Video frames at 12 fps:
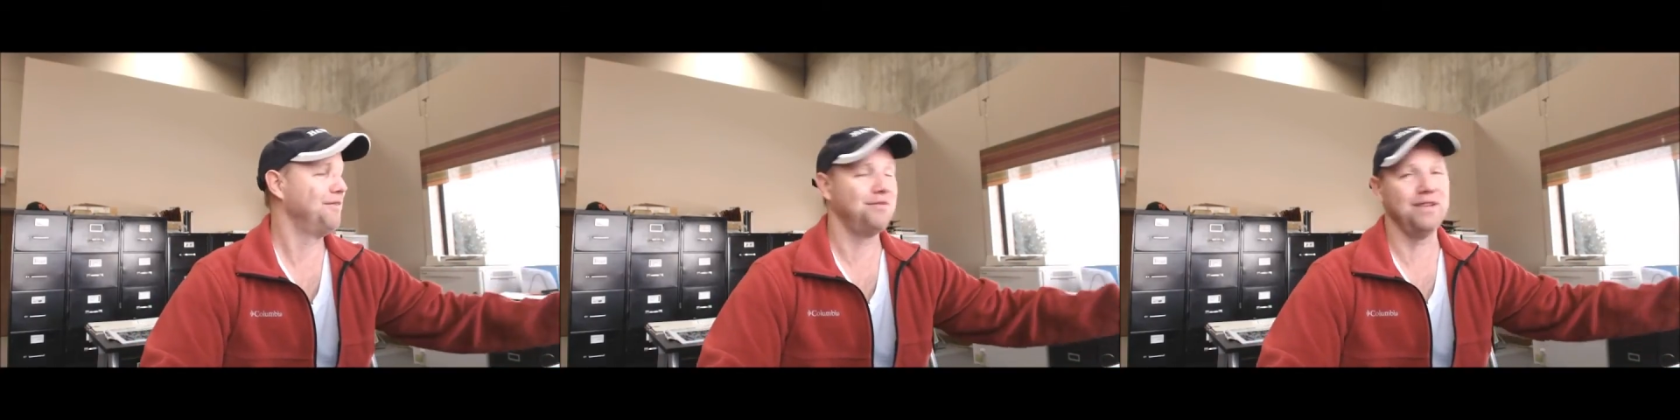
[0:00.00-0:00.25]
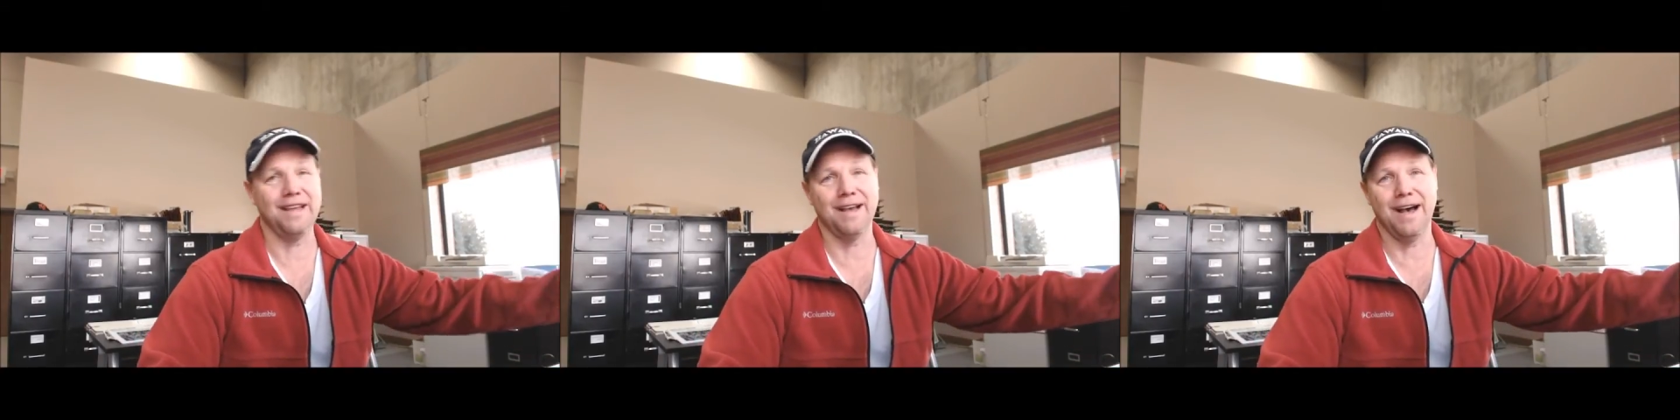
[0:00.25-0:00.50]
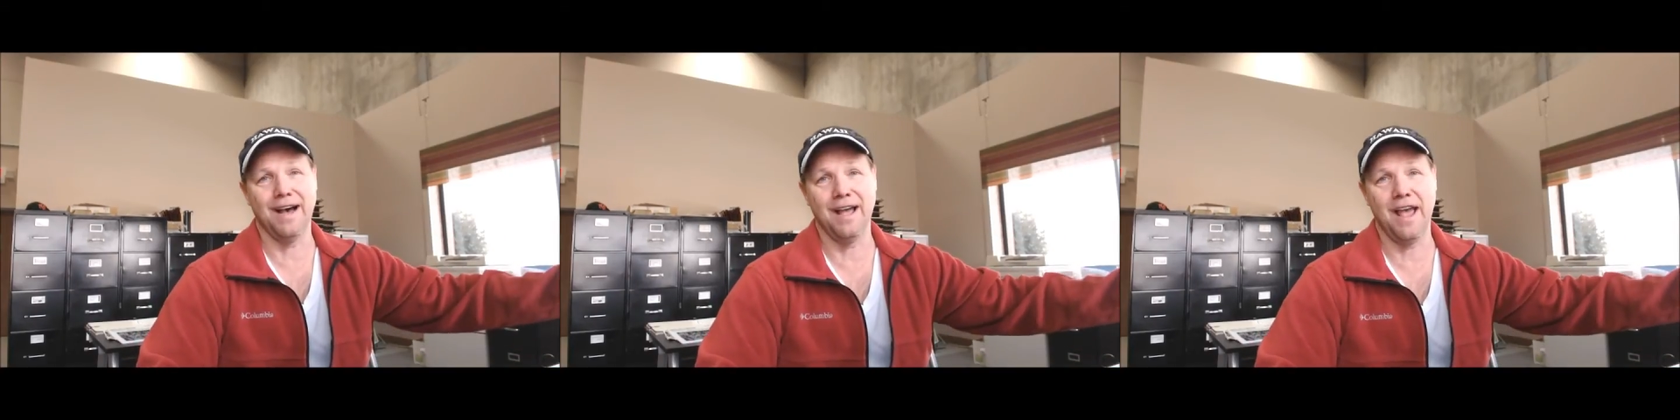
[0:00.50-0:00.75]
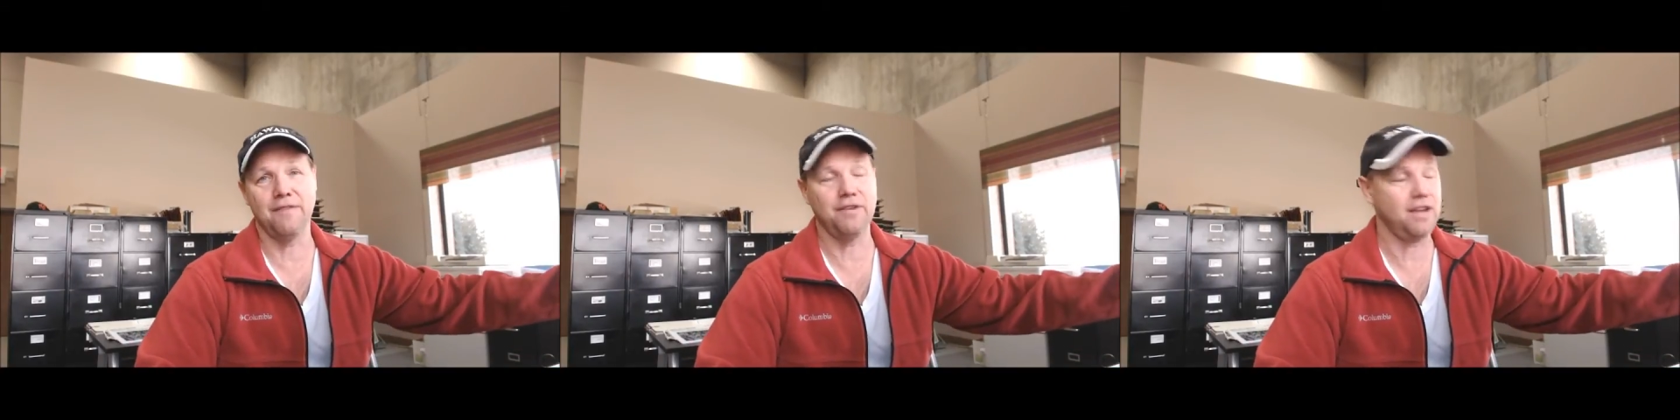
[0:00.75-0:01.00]
of the
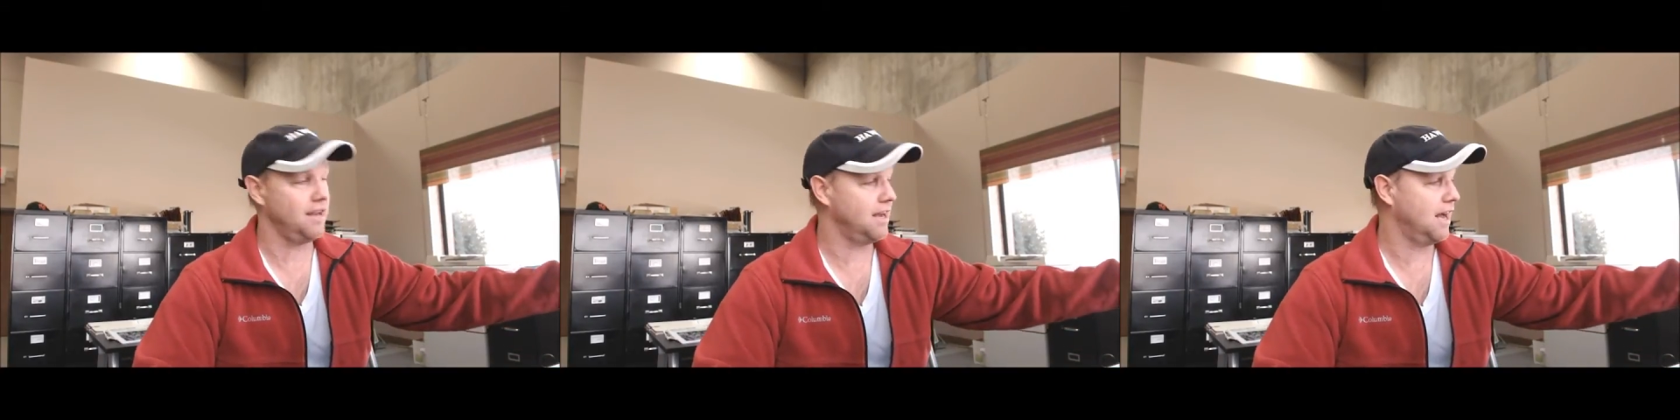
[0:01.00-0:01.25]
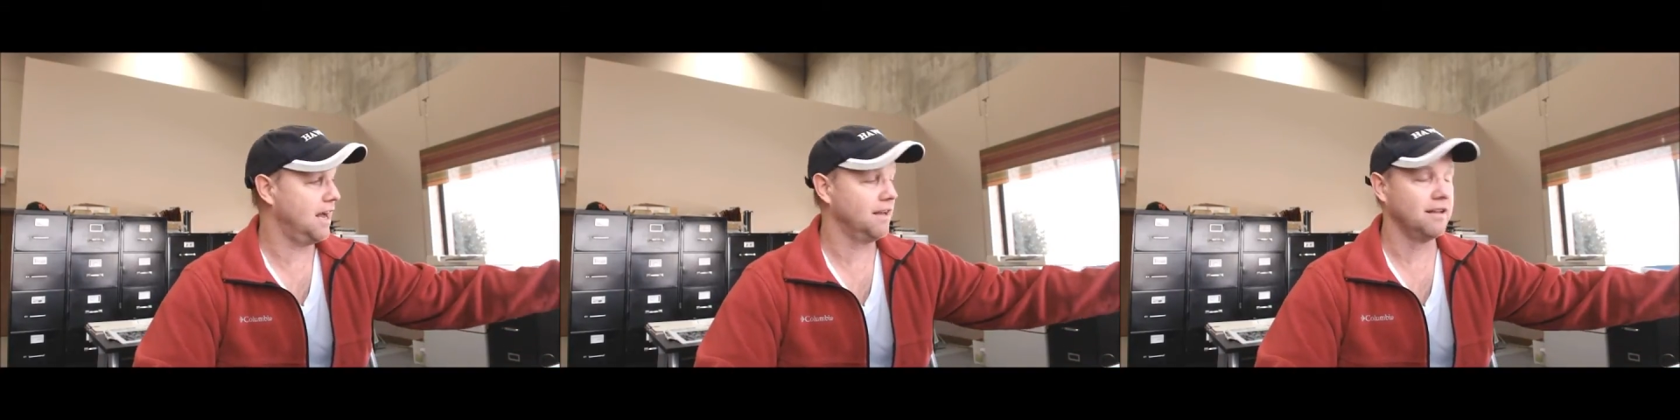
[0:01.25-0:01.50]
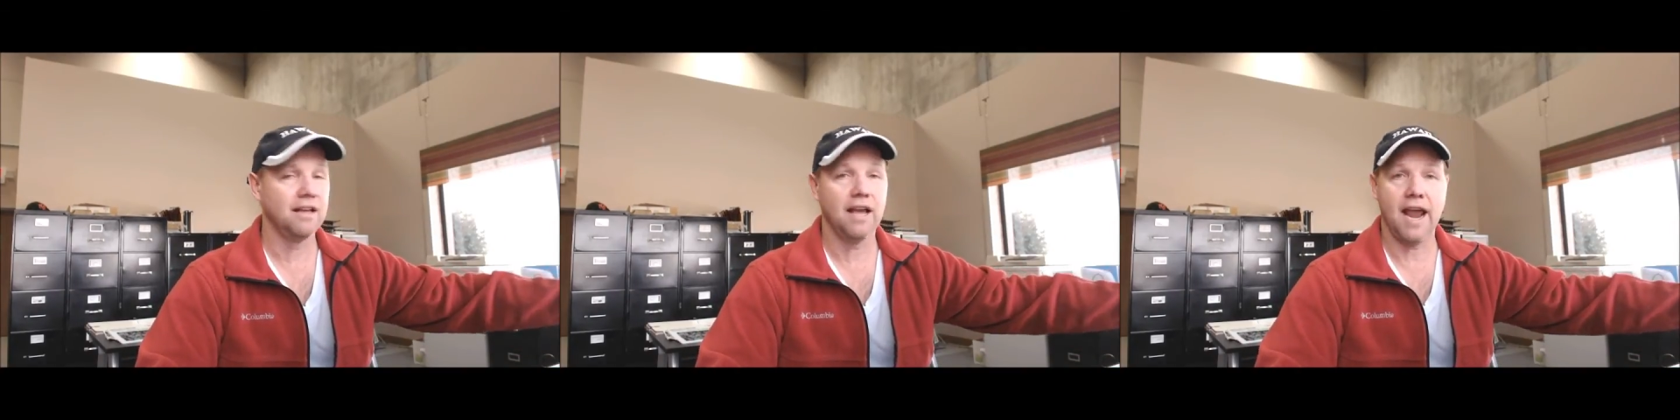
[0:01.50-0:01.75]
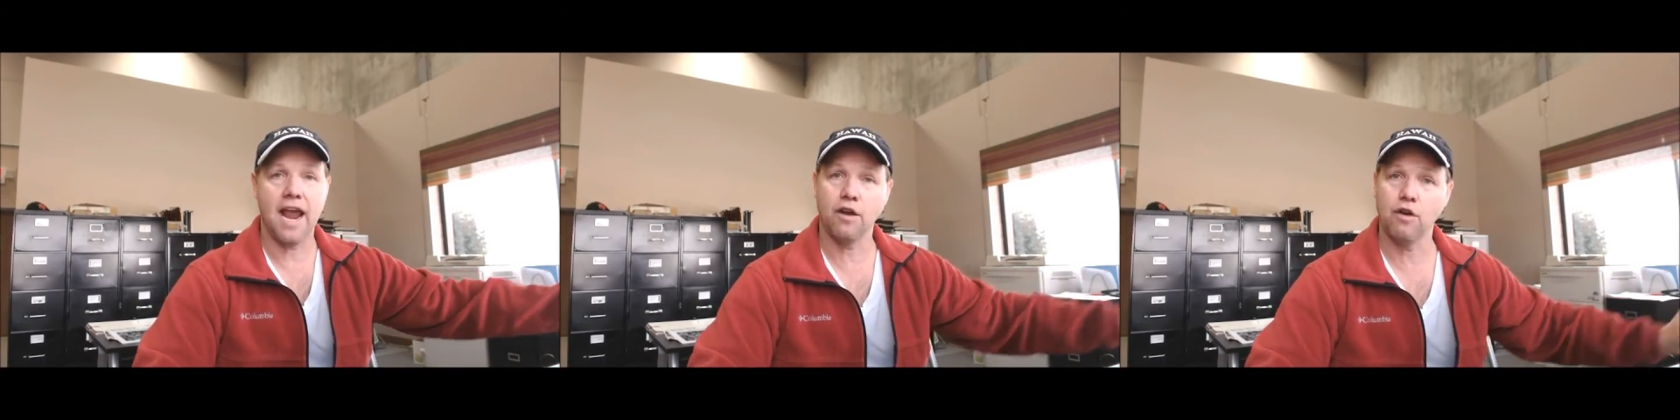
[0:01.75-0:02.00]
uh, heavy uh,
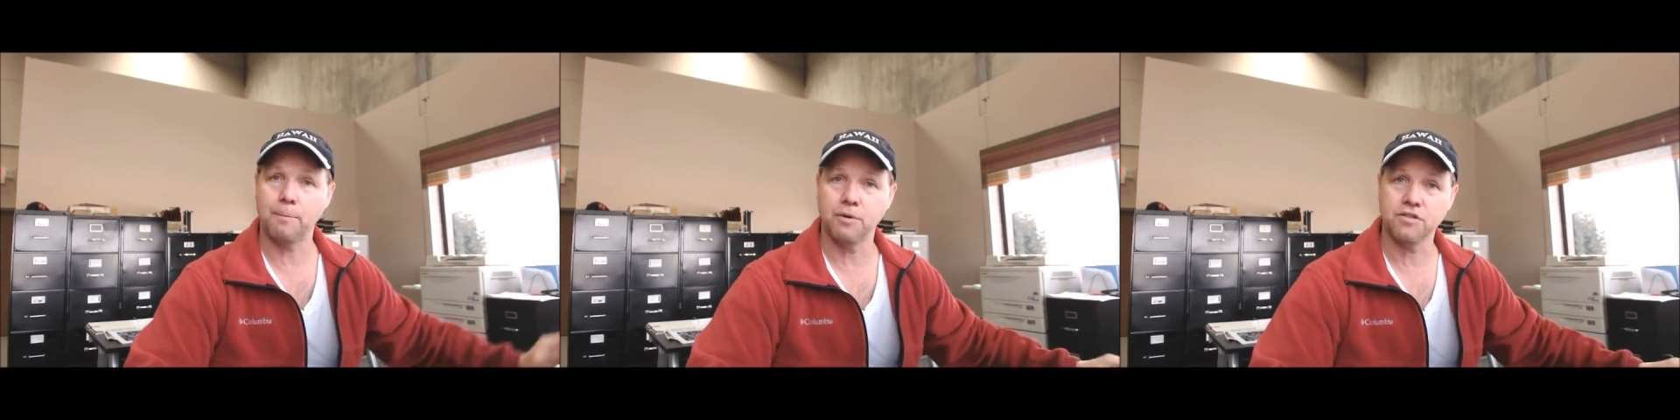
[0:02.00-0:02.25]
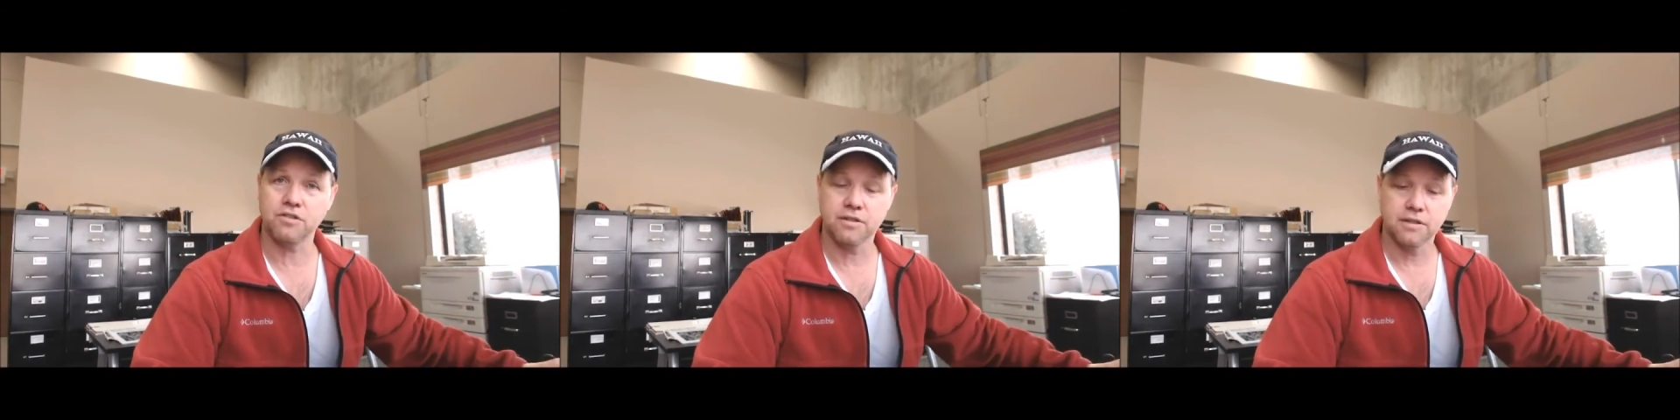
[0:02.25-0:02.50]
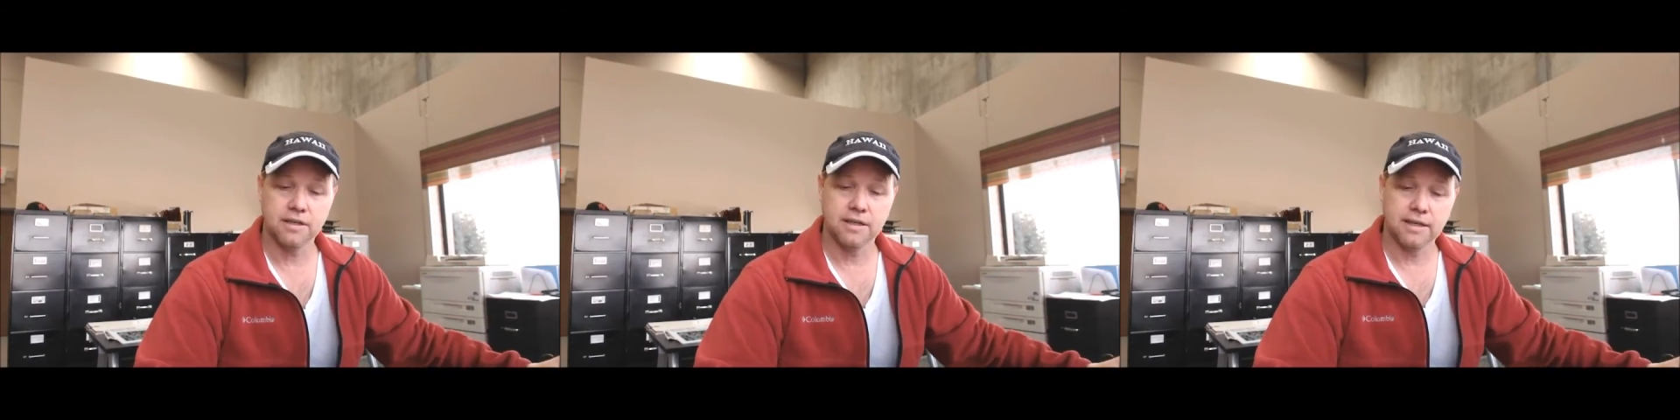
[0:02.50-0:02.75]
some grippers.